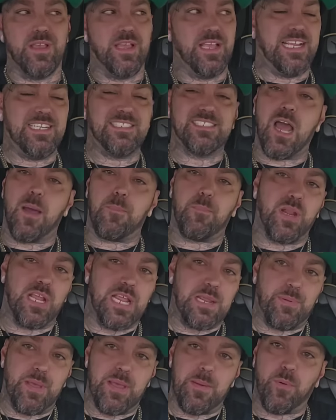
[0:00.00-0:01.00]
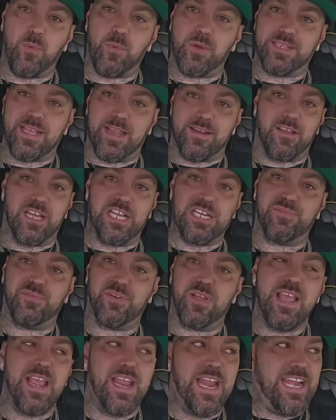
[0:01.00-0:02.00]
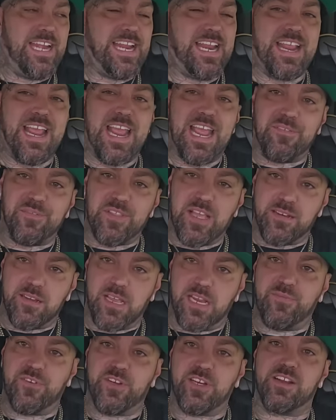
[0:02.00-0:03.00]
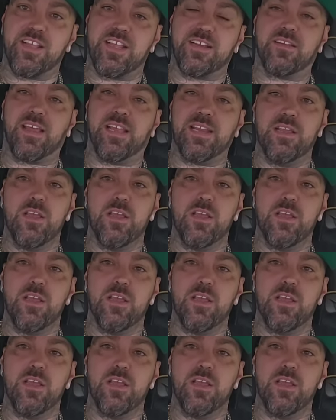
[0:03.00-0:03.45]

He's not play pimping with that knife. He didn't have that knife in there that night